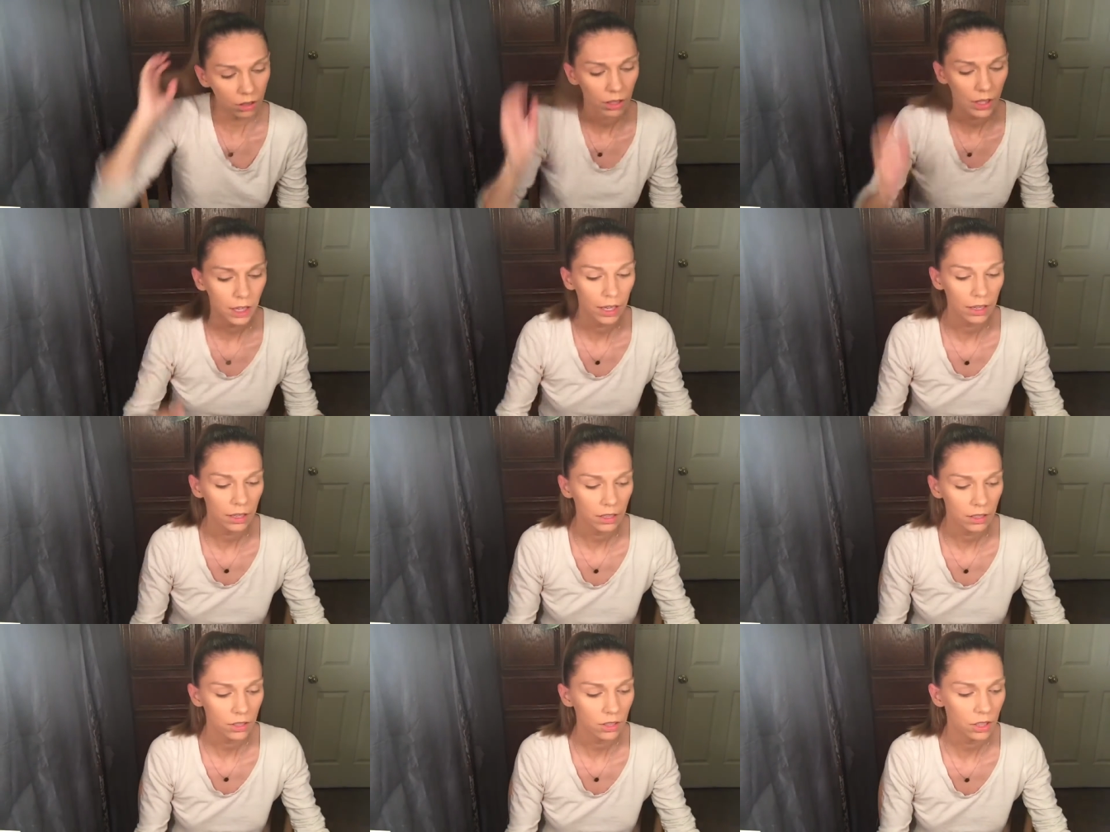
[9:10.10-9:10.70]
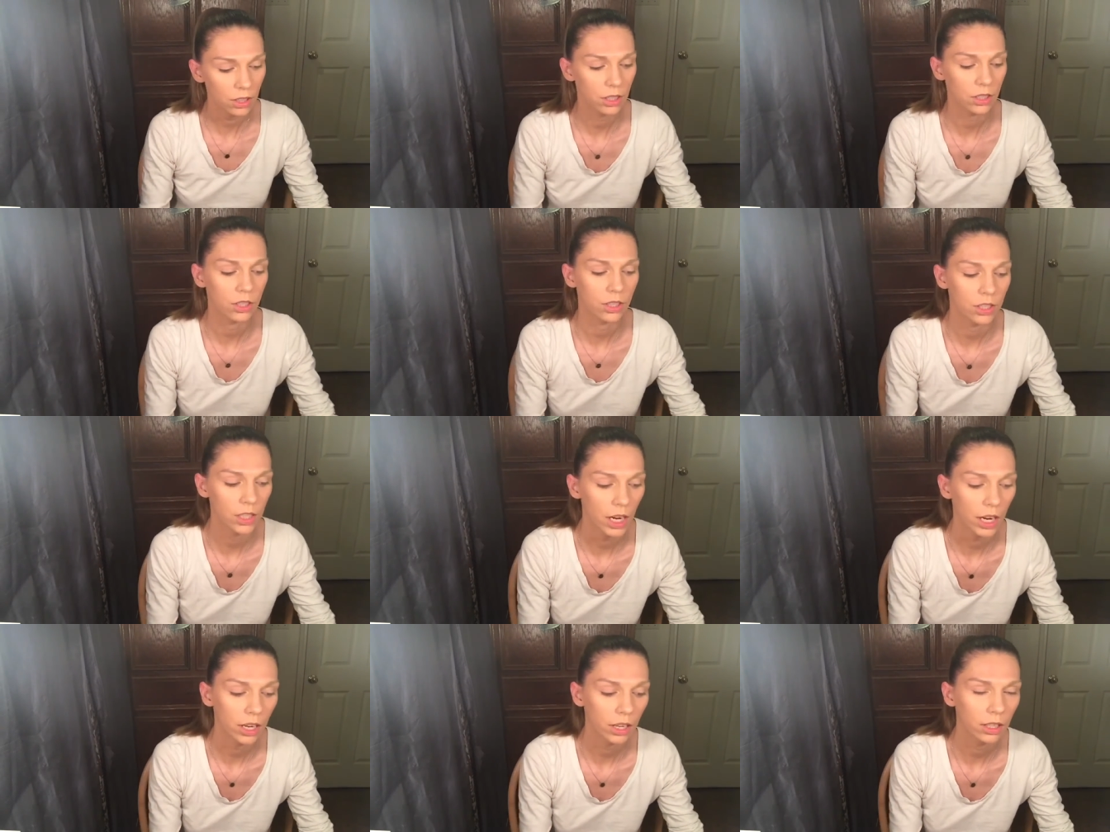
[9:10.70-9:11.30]
I took a
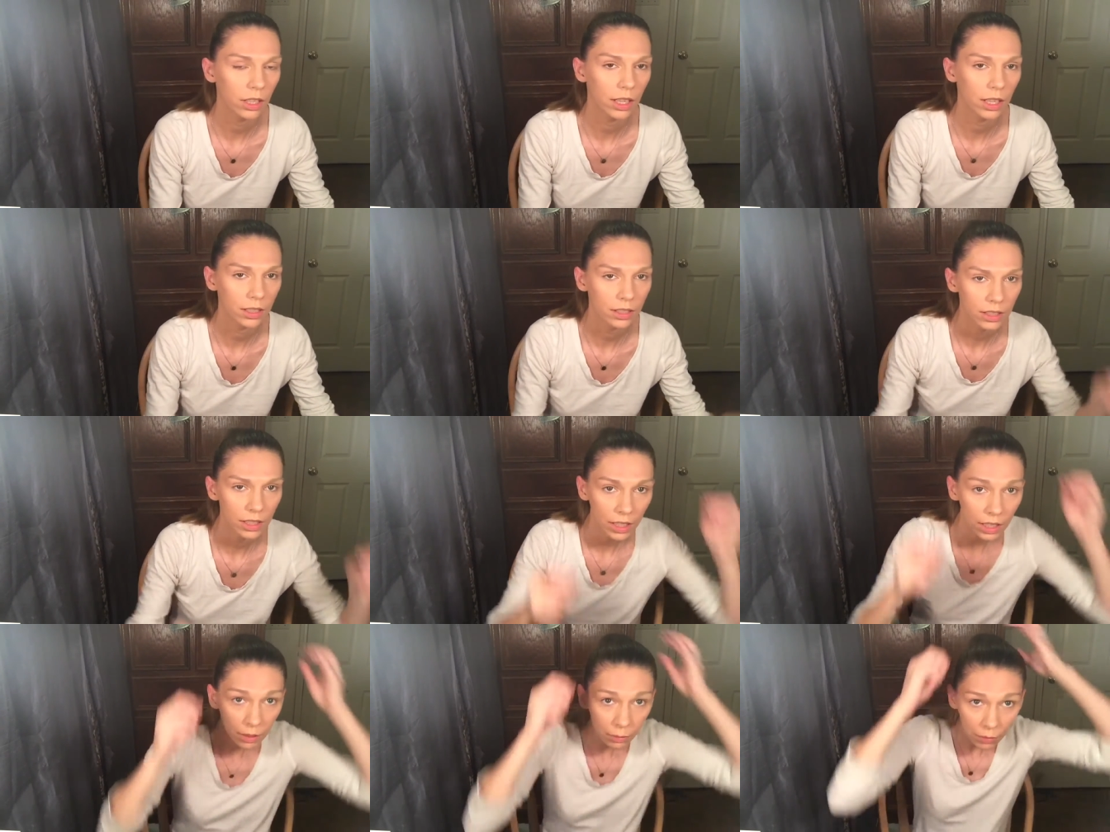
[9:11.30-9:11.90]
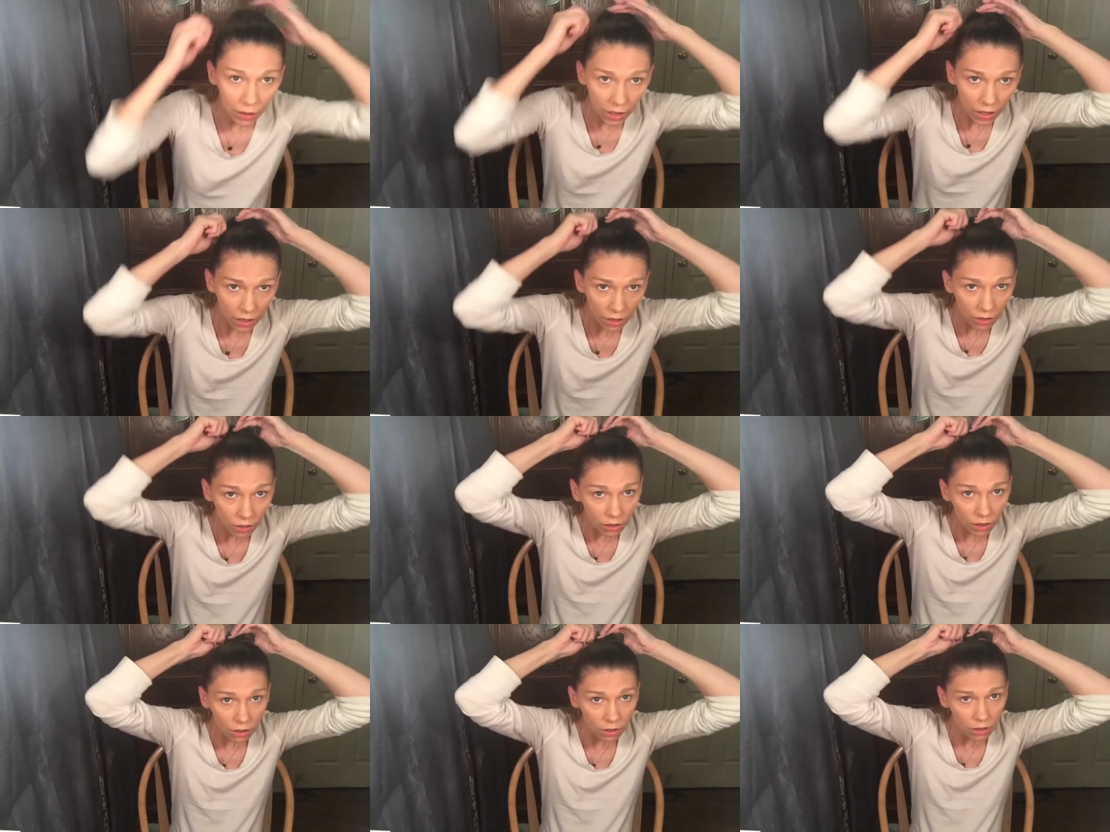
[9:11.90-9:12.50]
shower last night. My
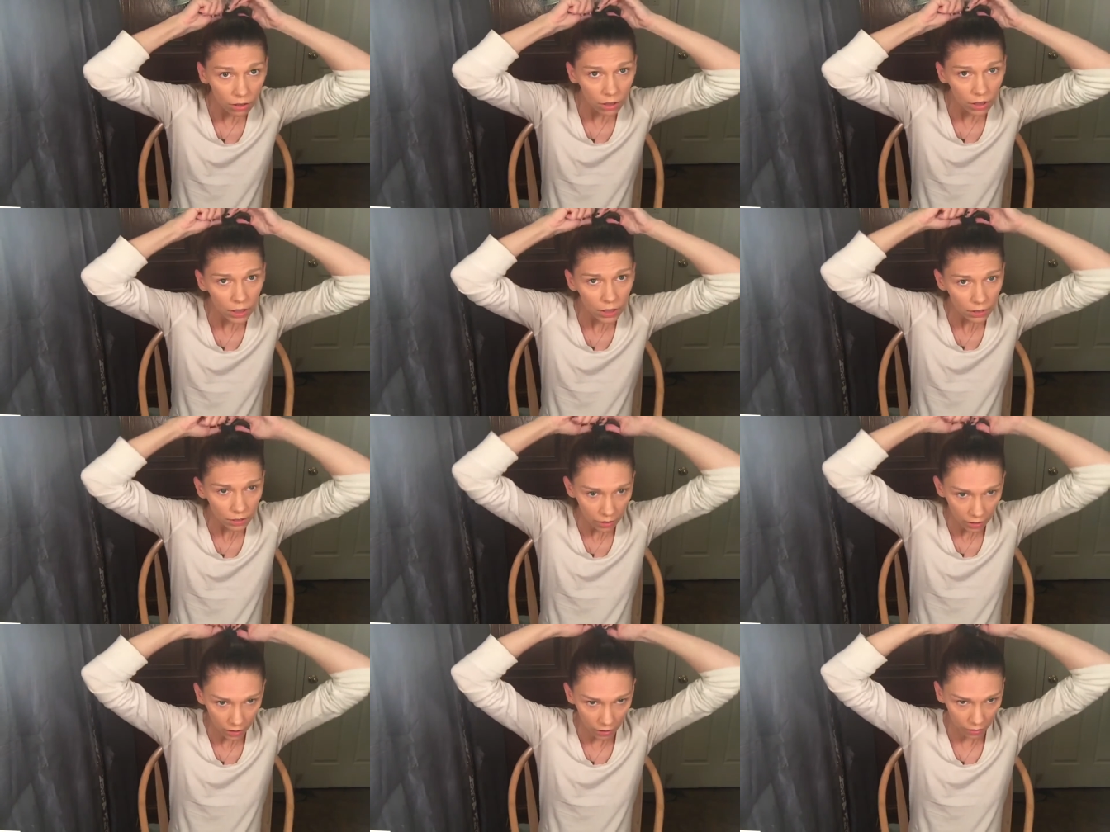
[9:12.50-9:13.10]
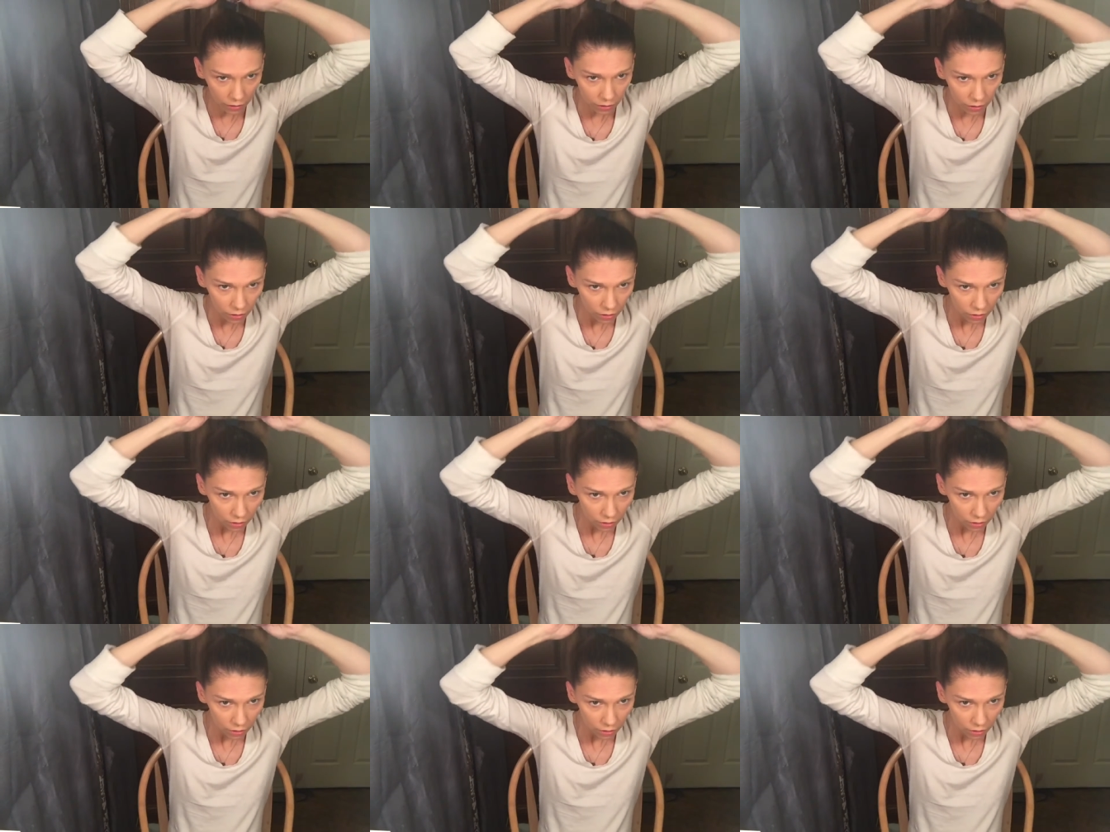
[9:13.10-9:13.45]
hair a little greasy.